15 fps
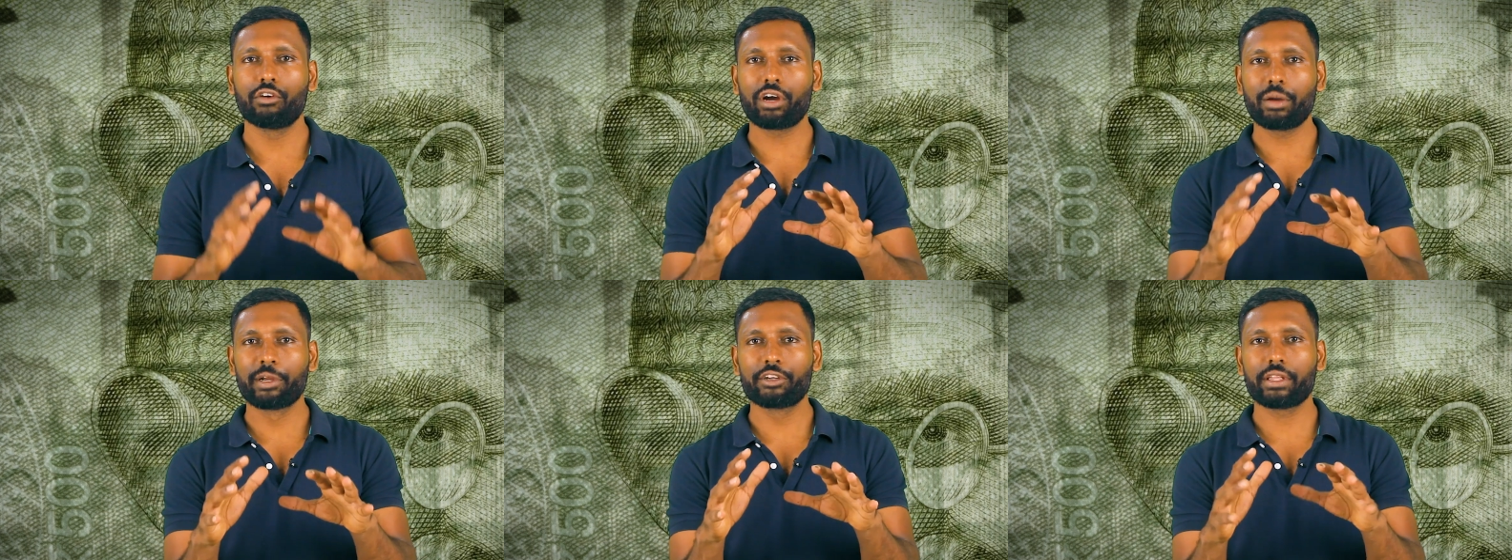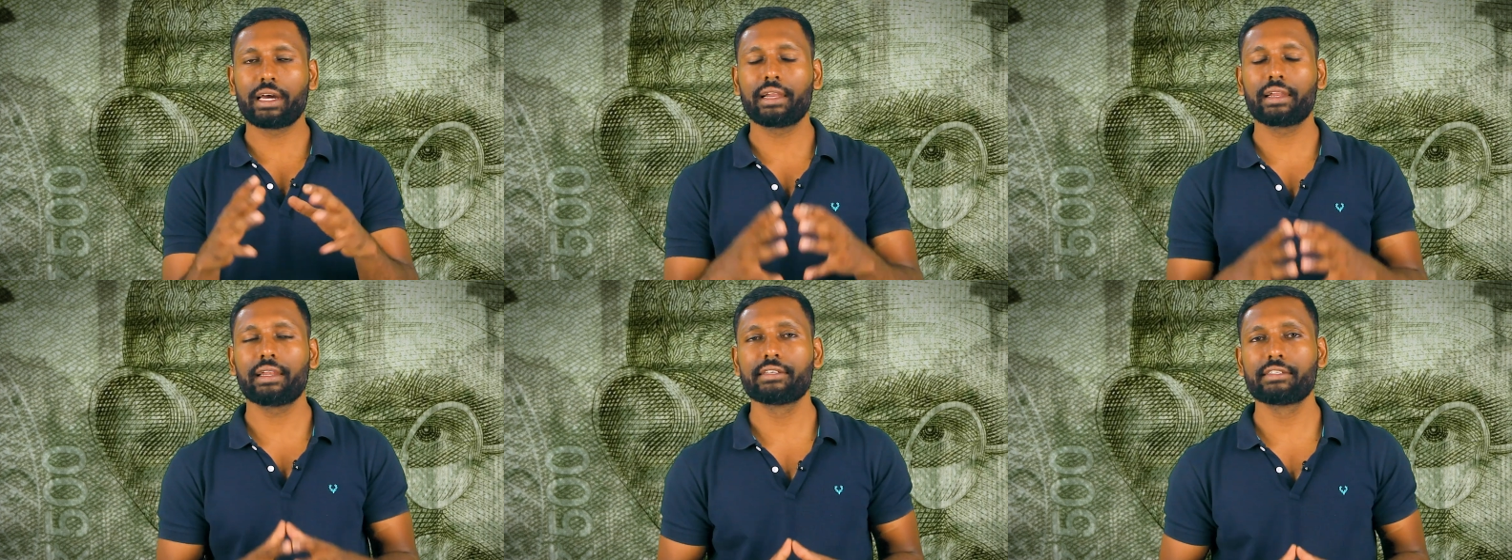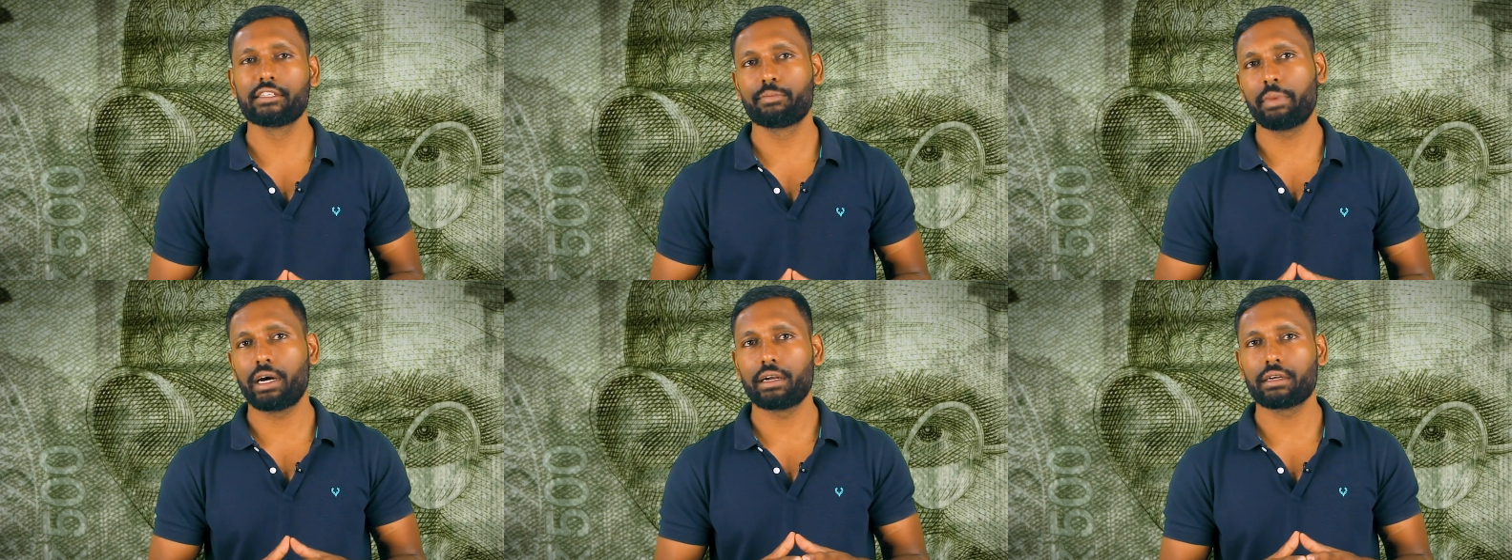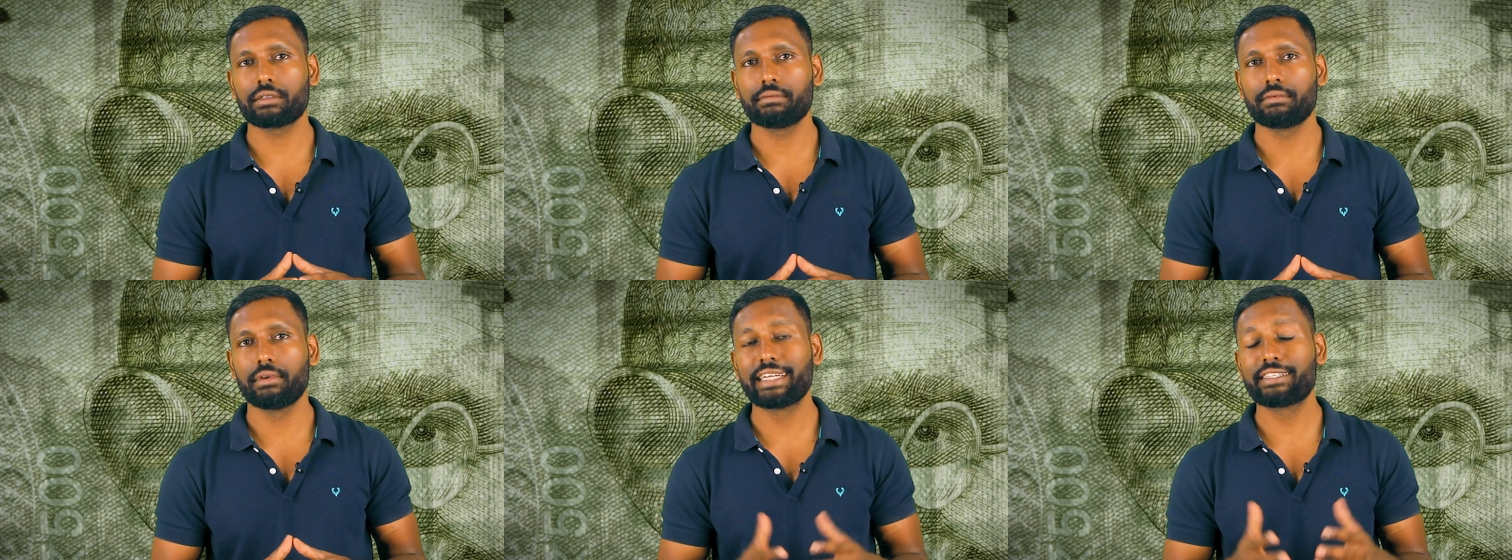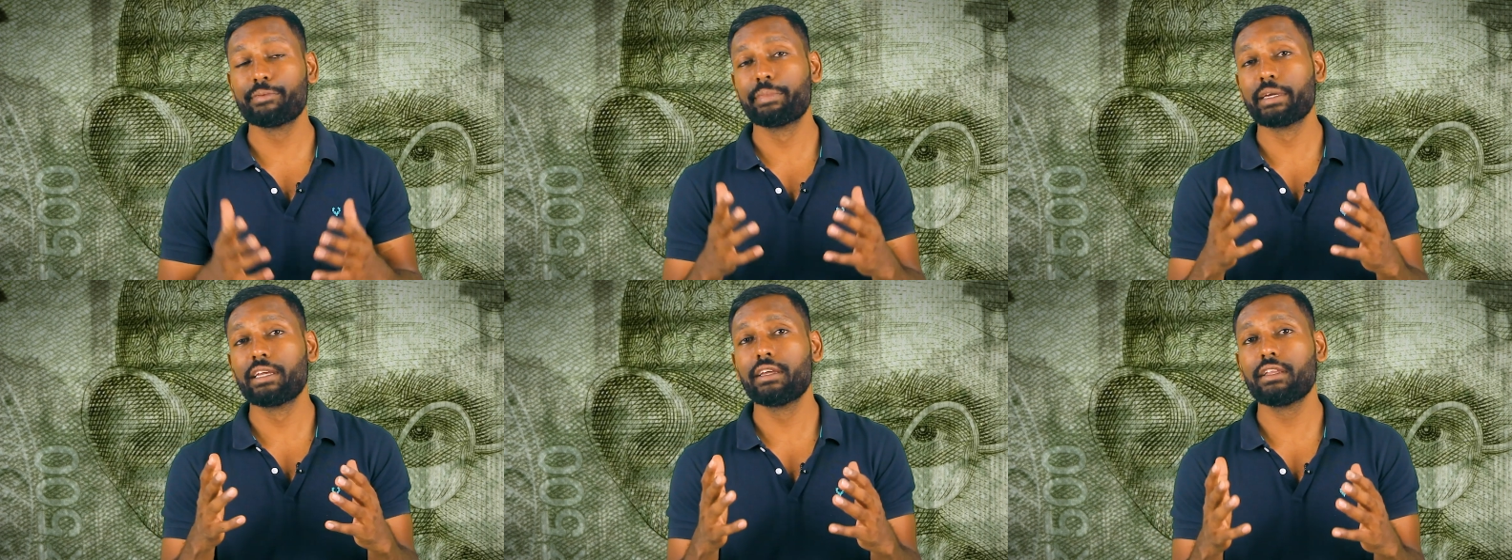coming to the analysis part, let's
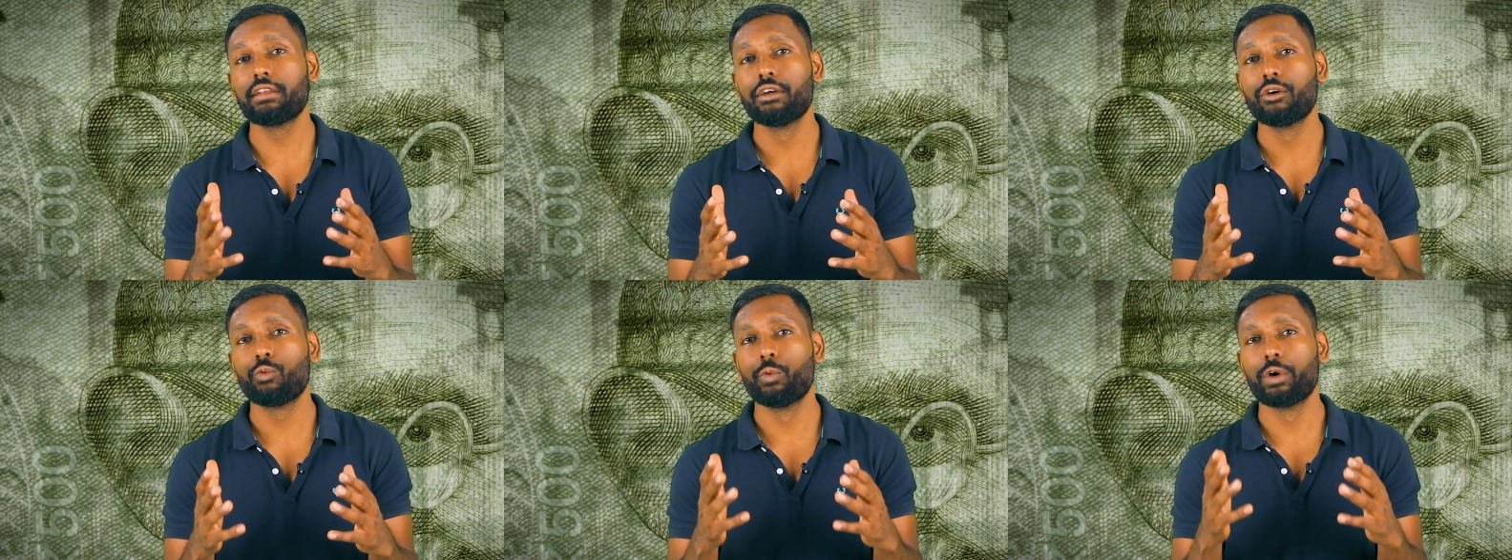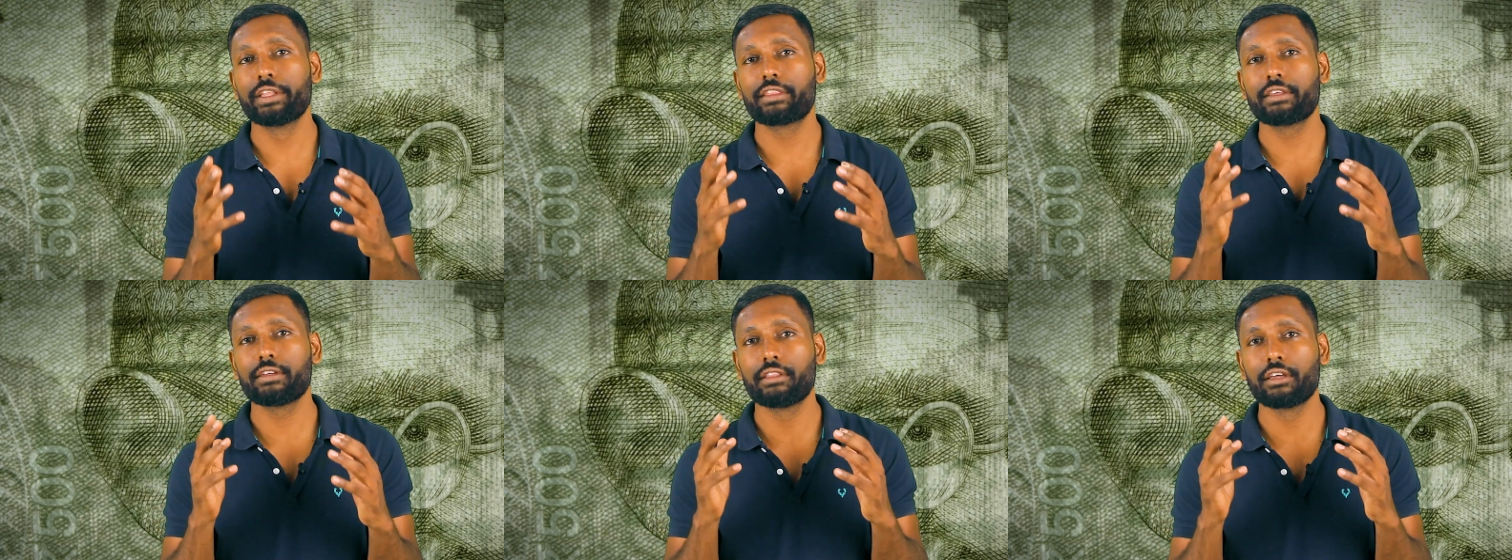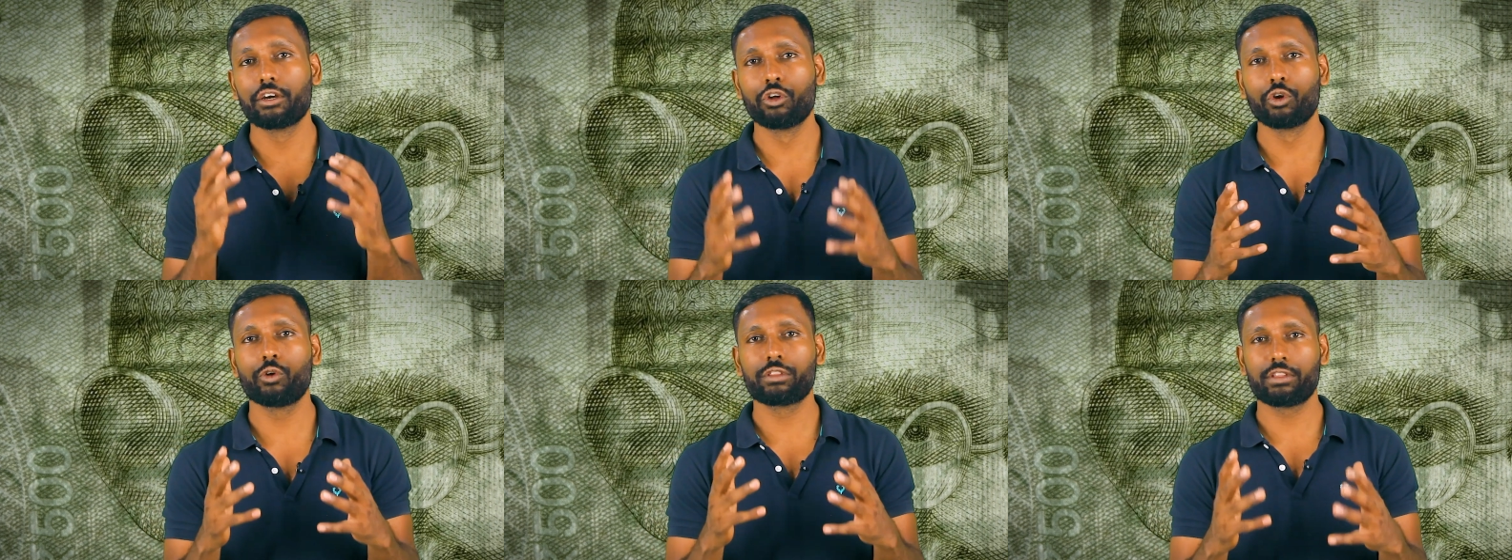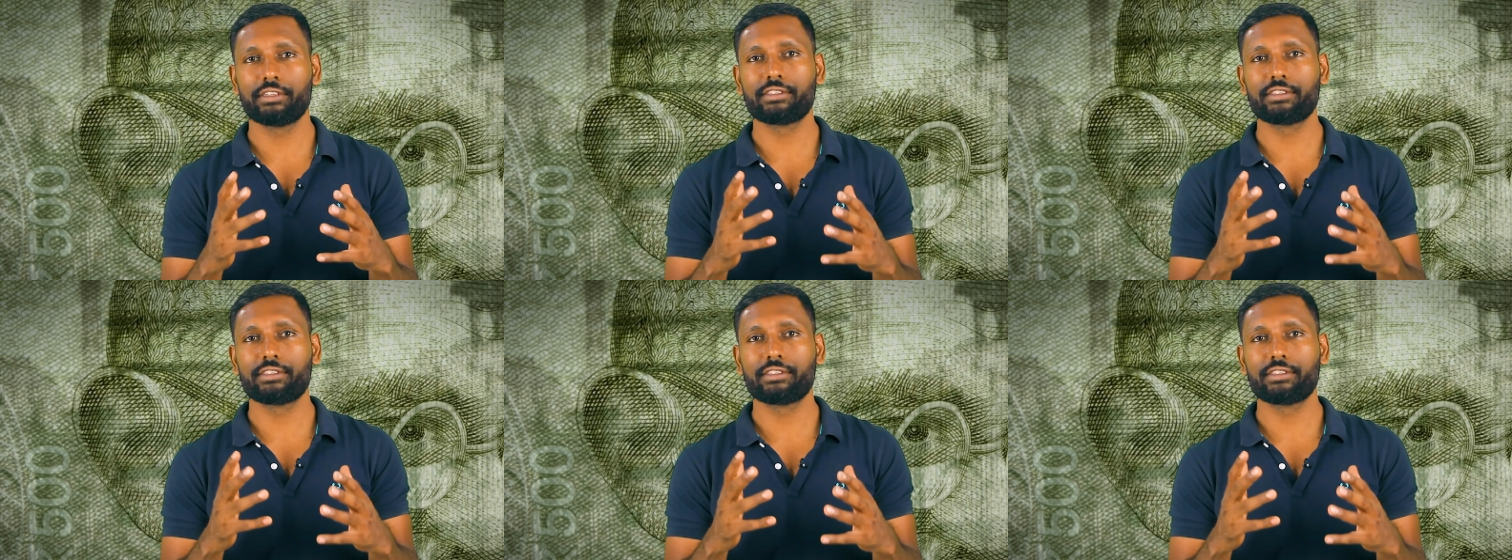begin with the growth